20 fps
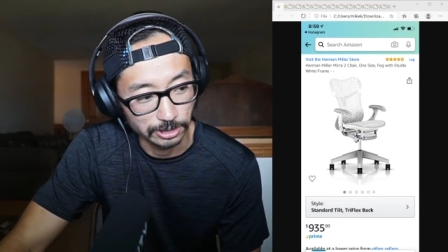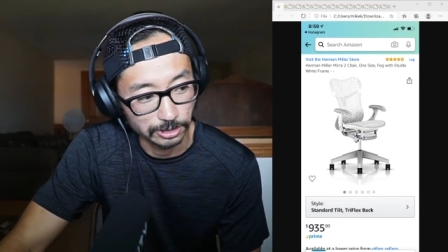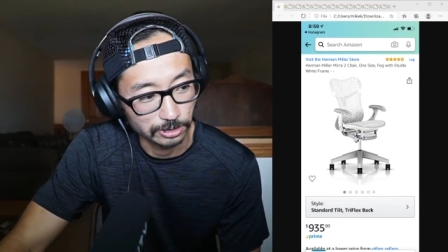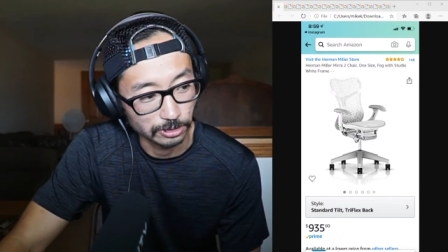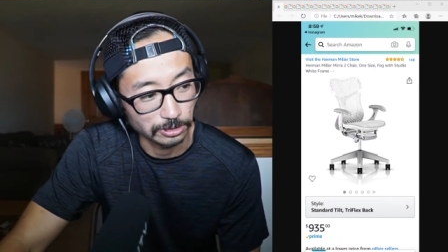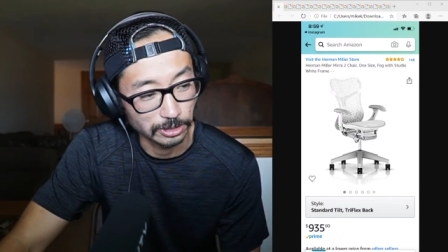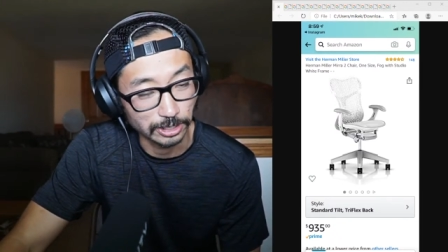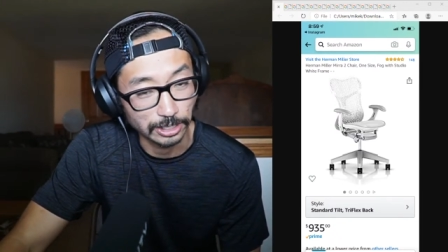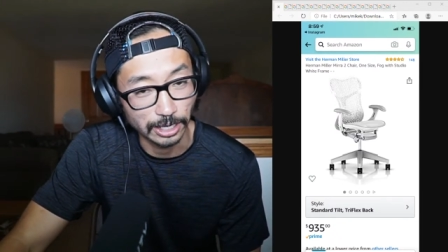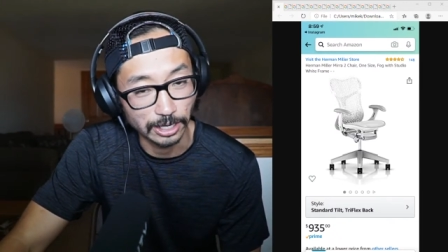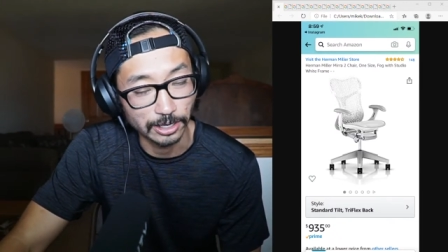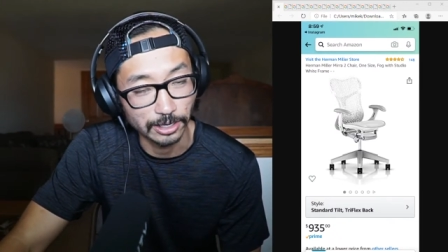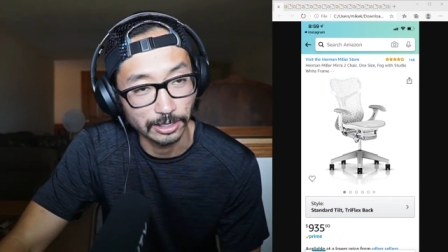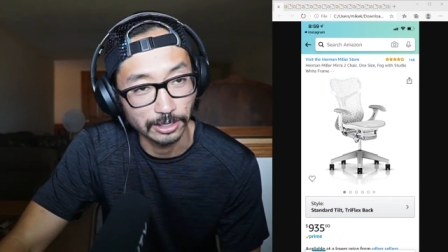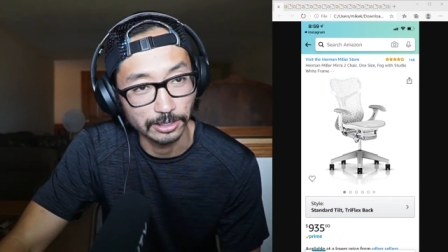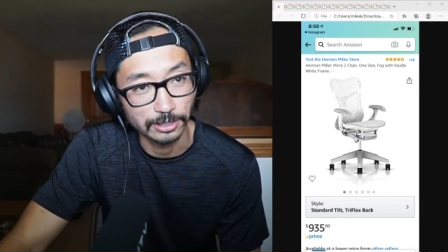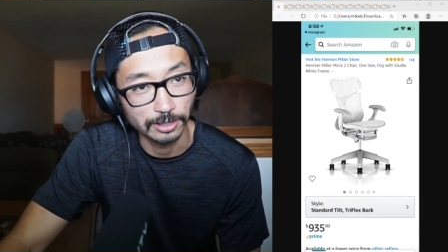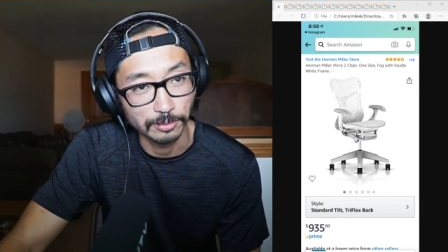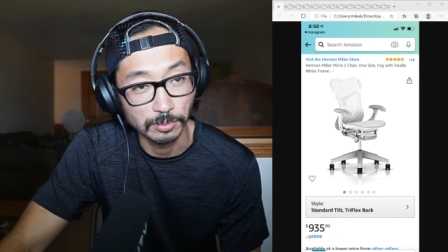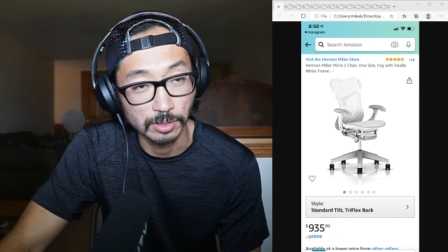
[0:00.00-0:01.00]
So like I
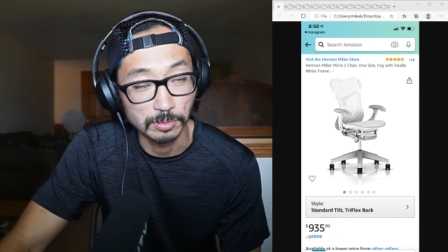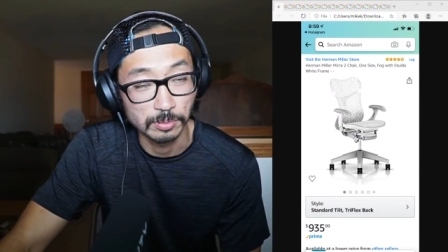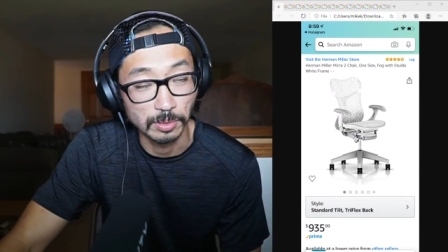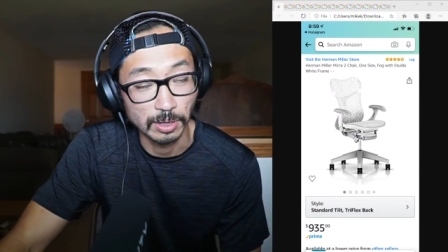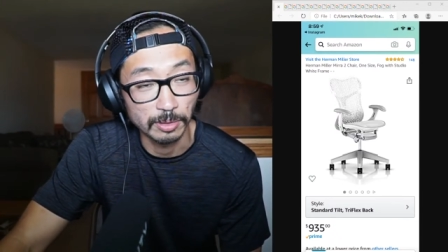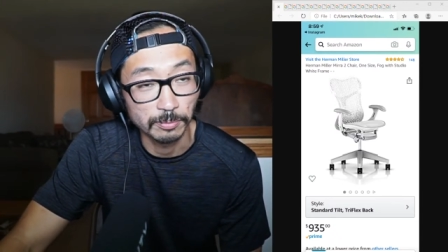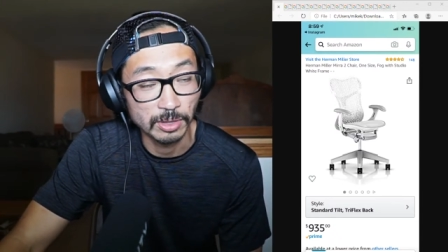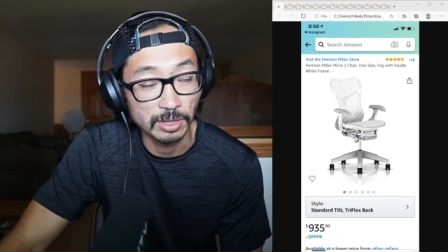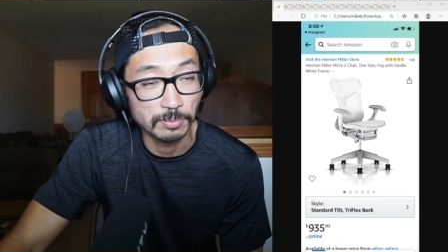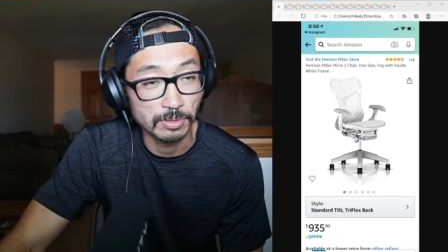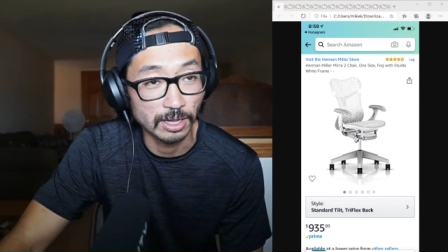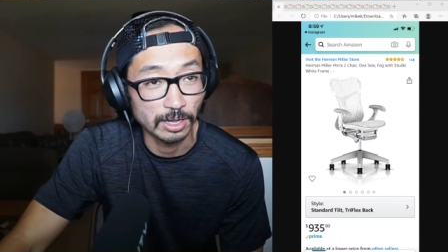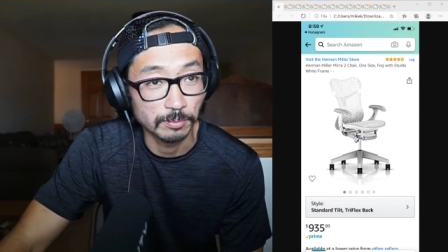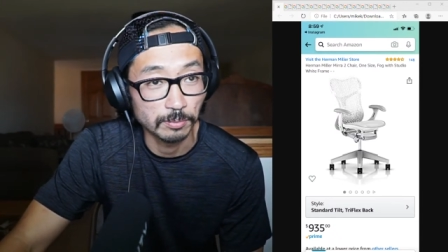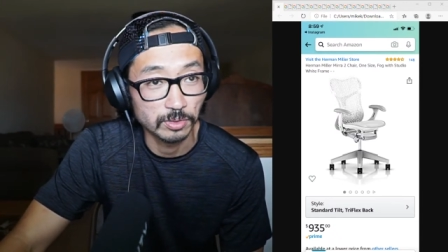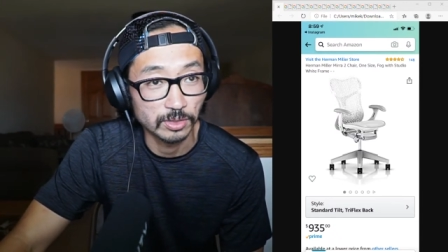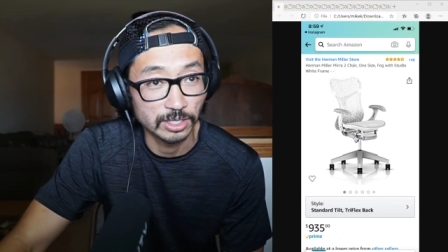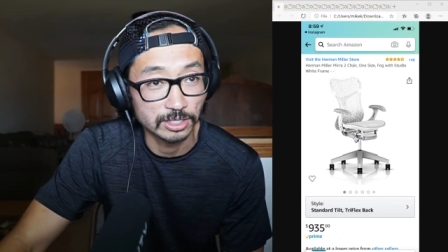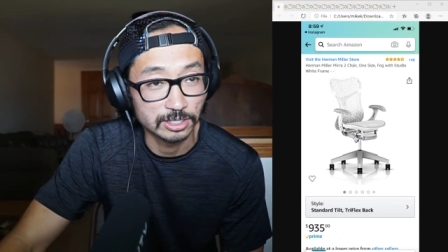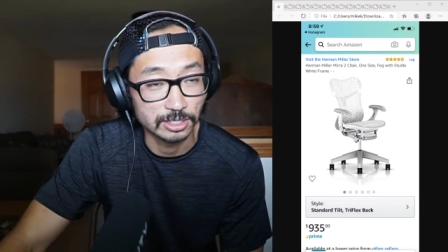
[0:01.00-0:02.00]
mean, maybe
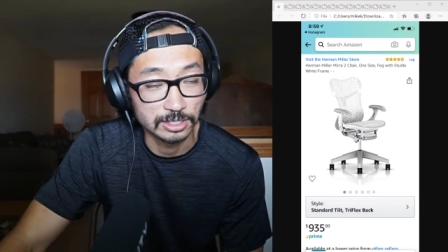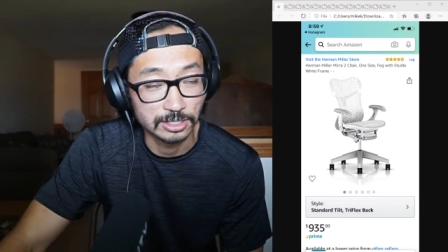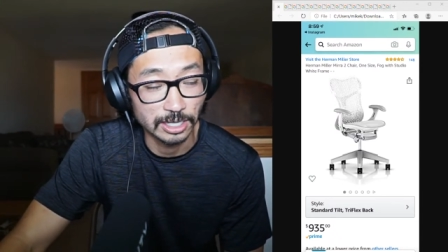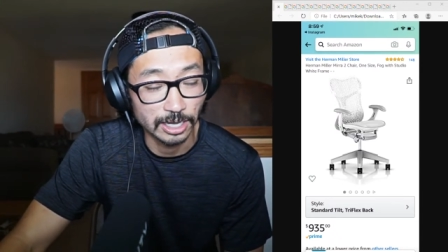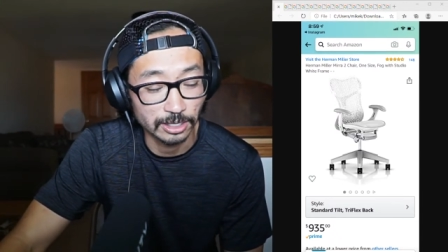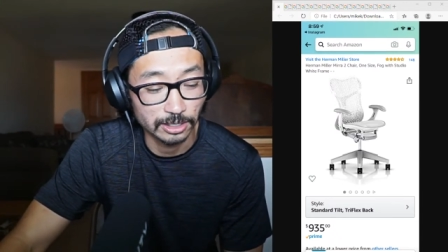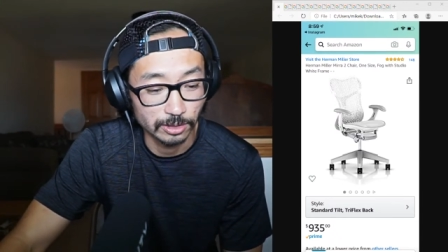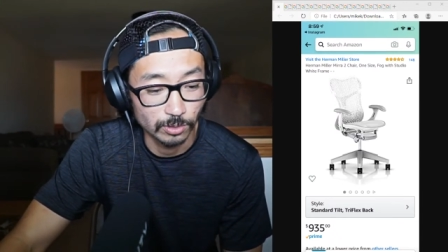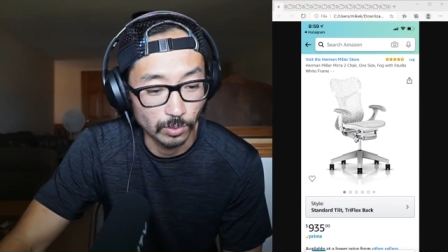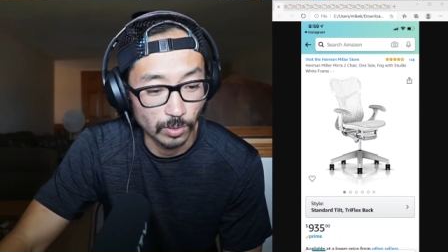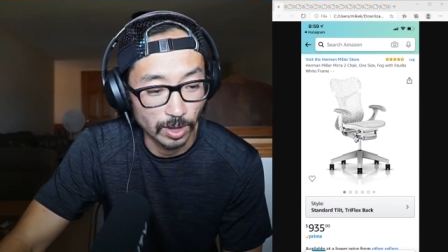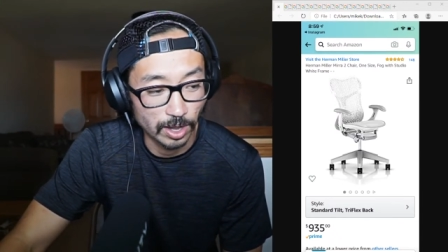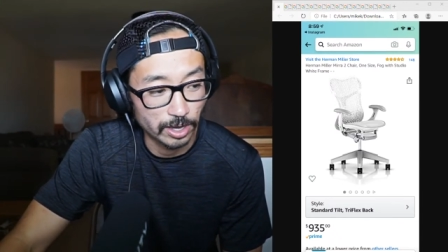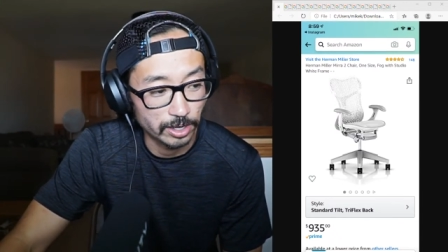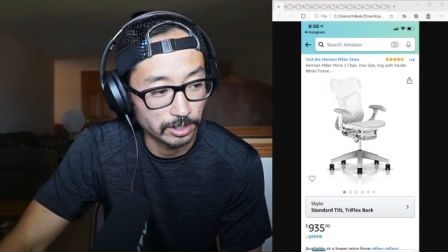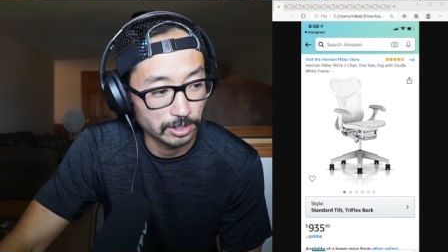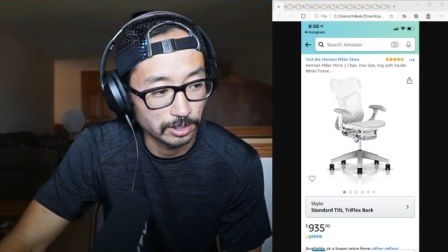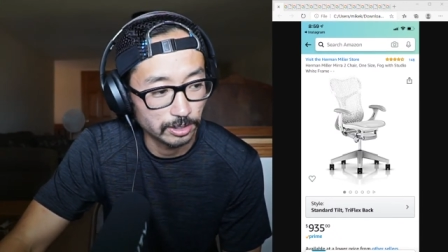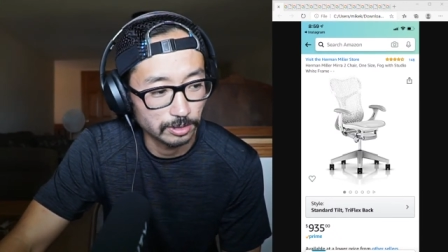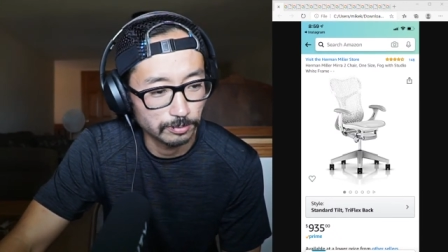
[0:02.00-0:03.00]
that's exactly why I
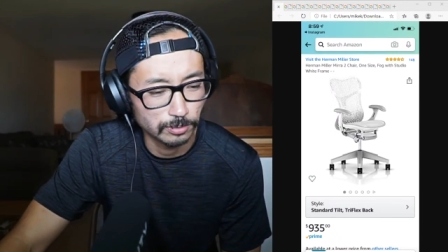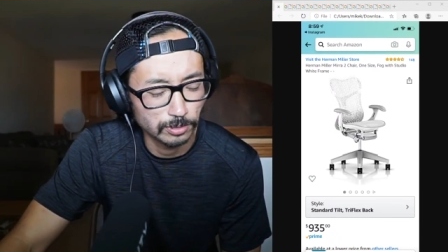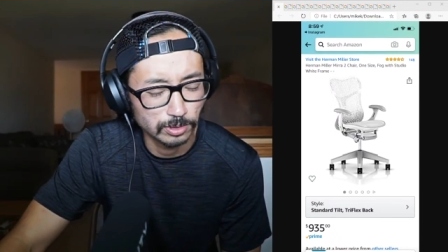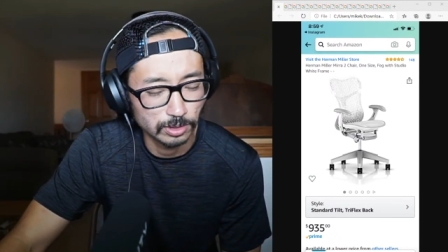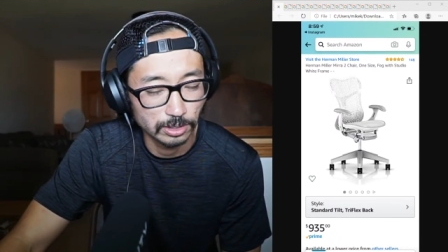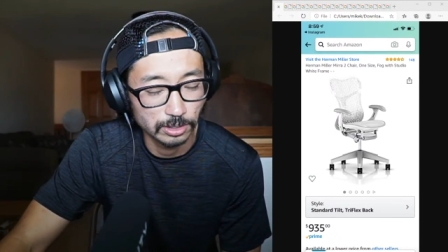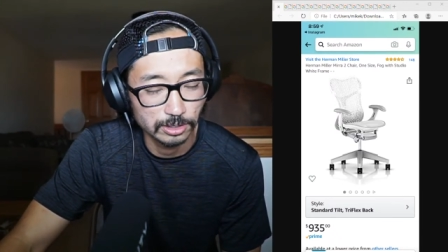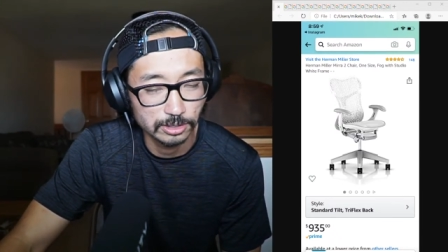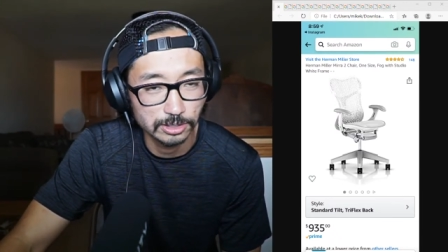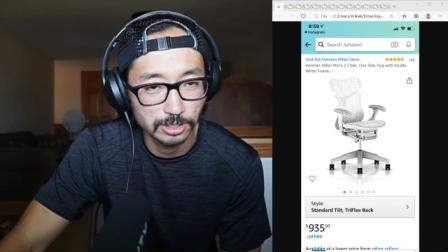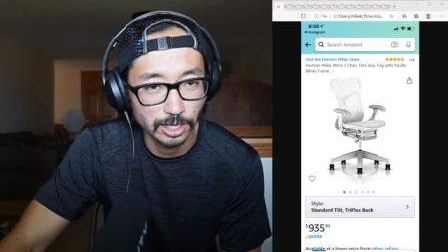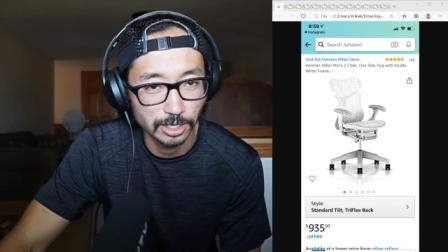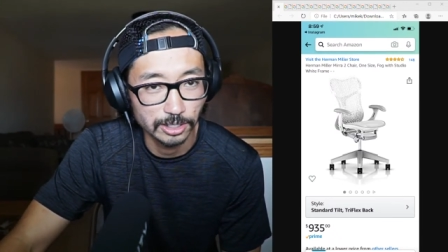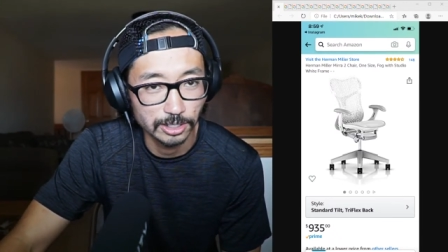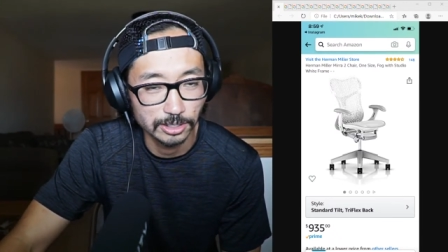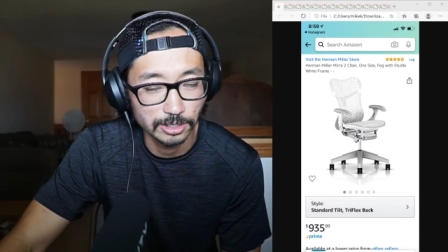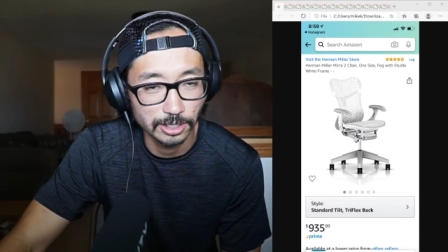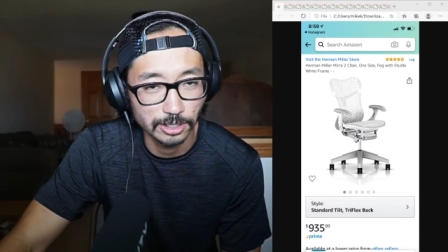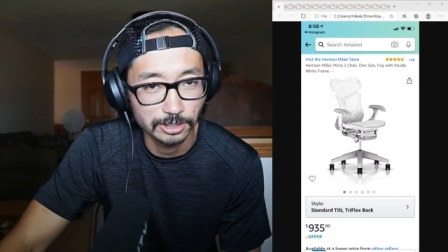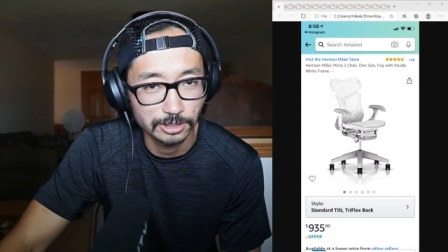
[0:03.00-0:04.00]
need a
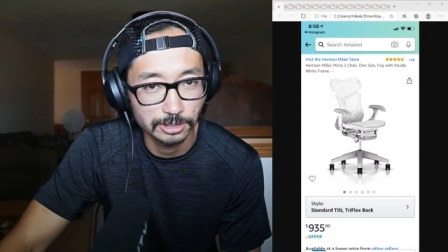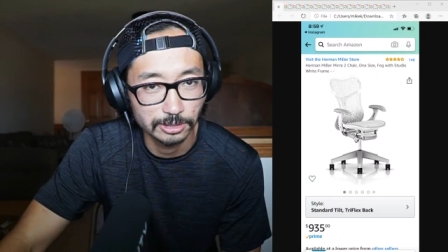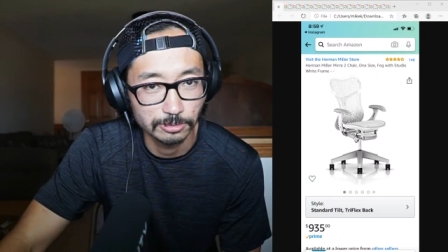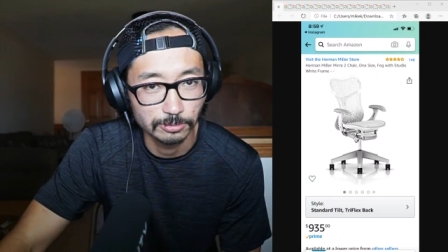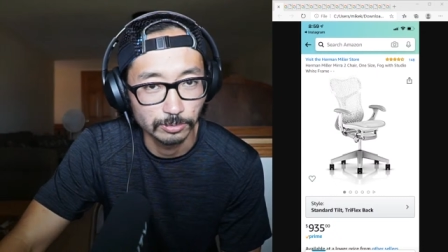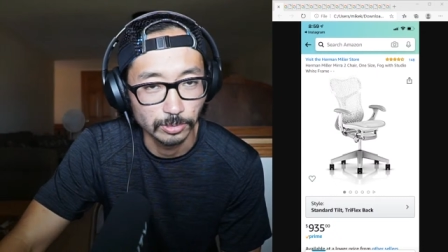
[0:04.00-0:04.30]
standing desk.